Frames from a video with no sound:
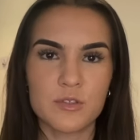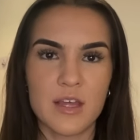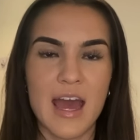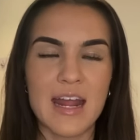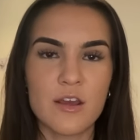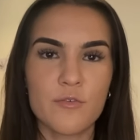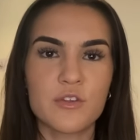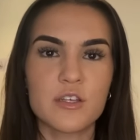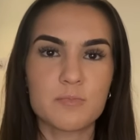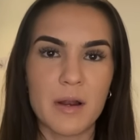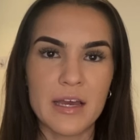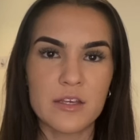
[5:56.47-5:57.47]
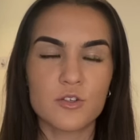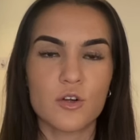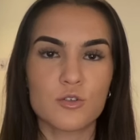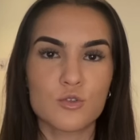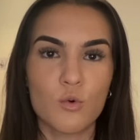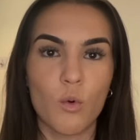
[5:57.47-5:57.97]
that any of these players in
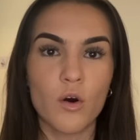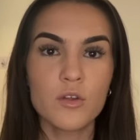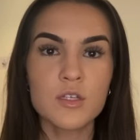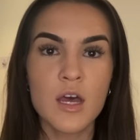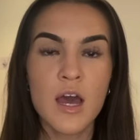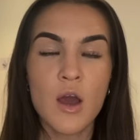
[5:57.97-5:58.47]
our squad